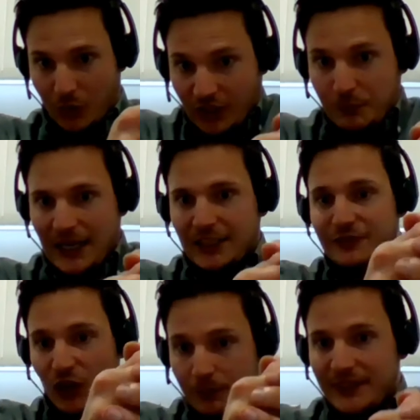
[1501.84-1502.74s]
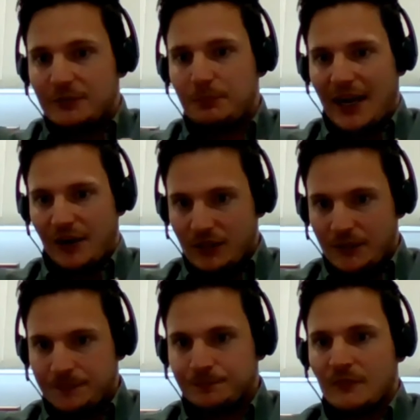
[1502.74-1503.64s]
bags from that barrel.
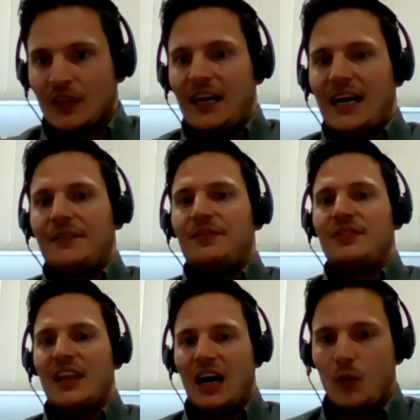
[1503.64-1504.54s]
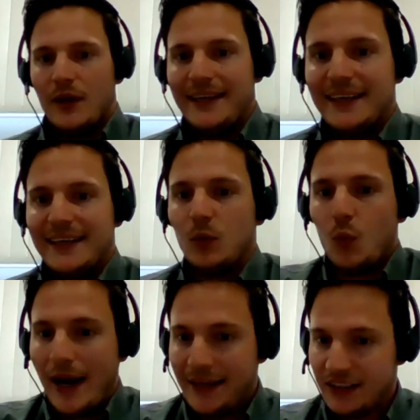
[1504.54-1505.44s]
And now he can
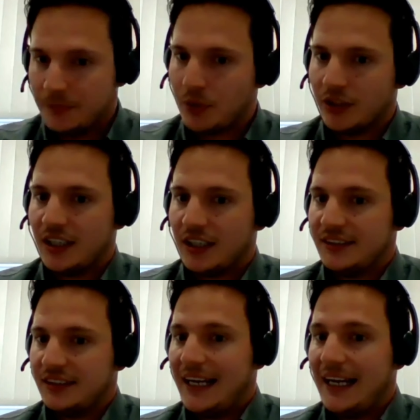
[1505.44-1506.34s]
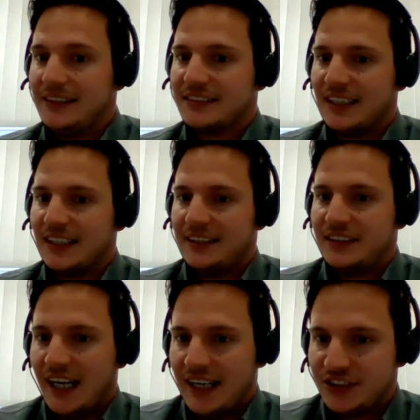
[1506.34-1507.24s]
weigh the product inside the
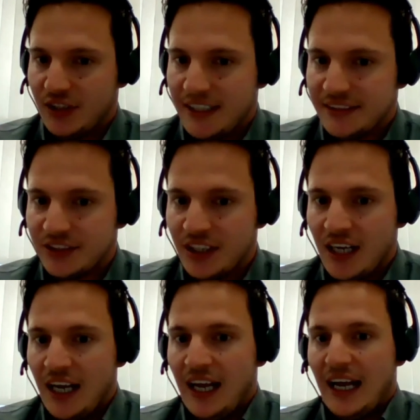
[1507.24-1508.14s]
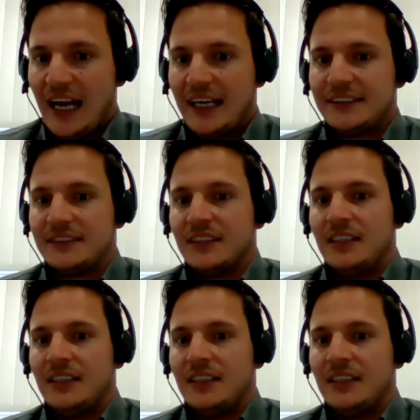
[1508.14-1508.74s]
isolator and